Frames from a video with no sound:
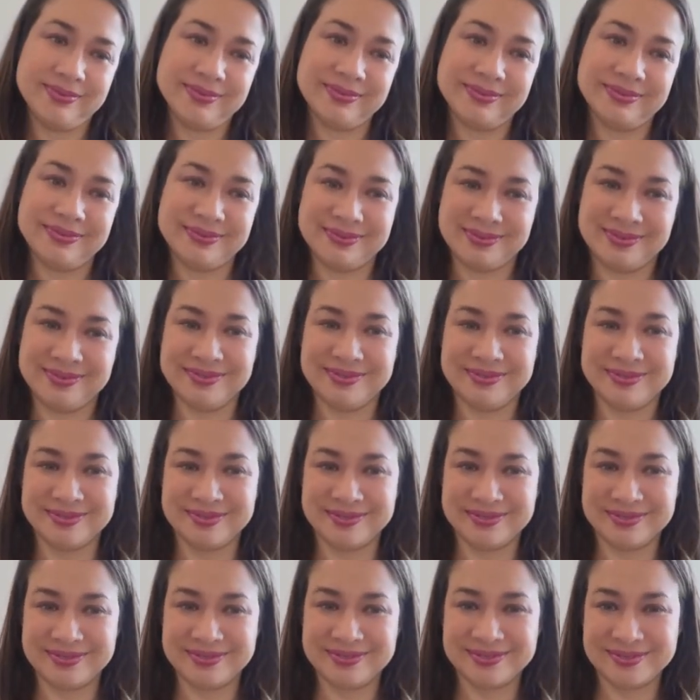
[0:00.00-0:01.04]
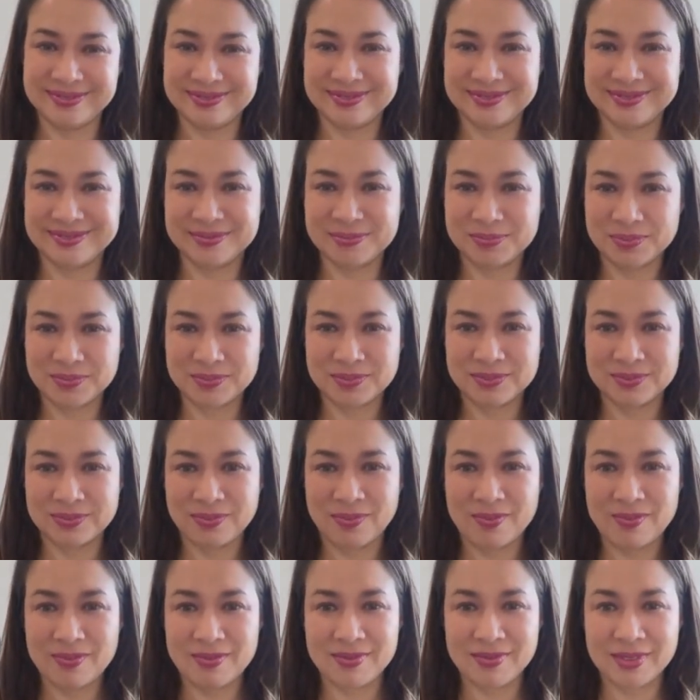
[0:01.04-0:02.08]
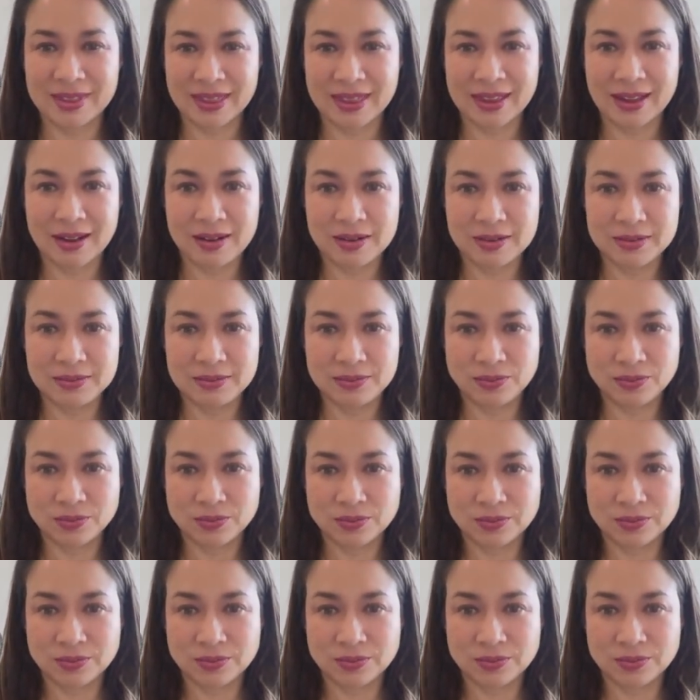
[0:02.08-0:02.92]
This person isn't speaking.